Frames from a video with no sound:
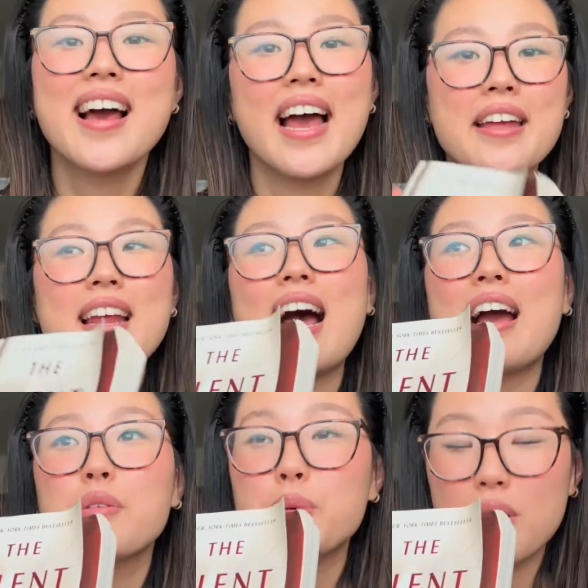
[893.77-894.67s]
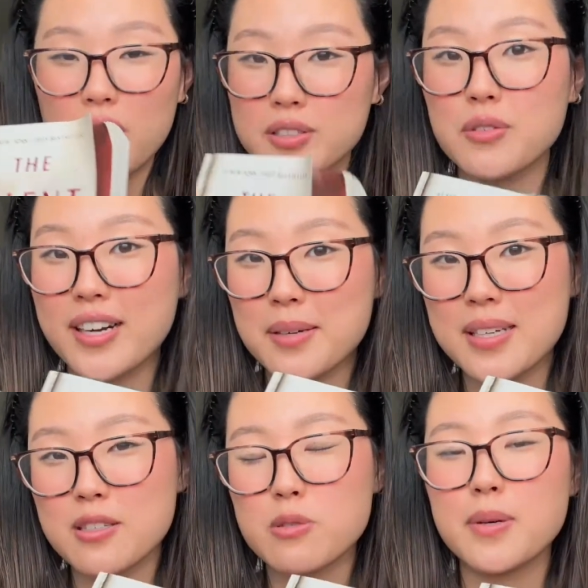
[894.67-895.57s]
and I would also
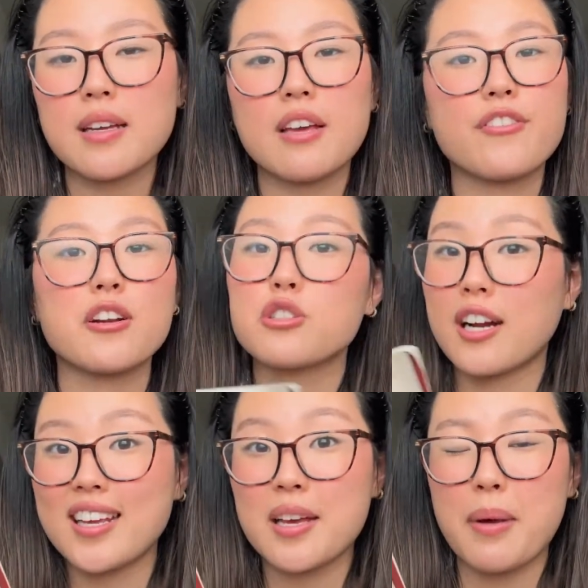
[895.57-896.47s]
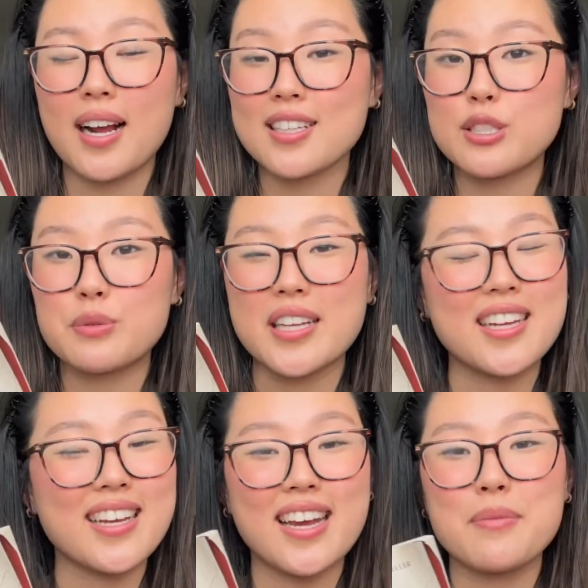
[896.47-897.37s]
recommend this book if you're trying to get back into
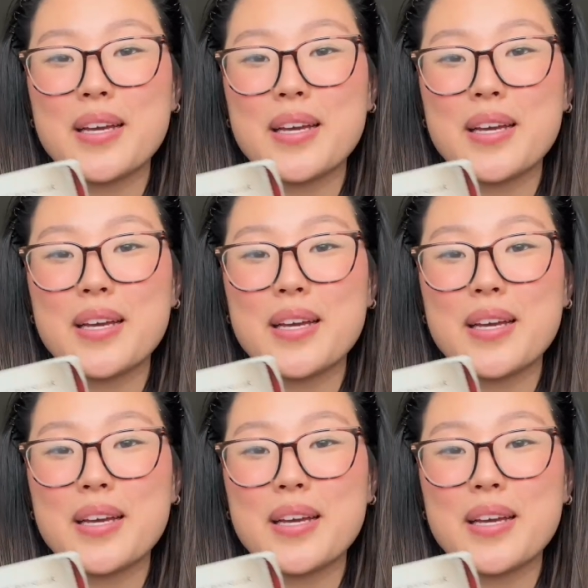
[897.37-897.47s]
reading again,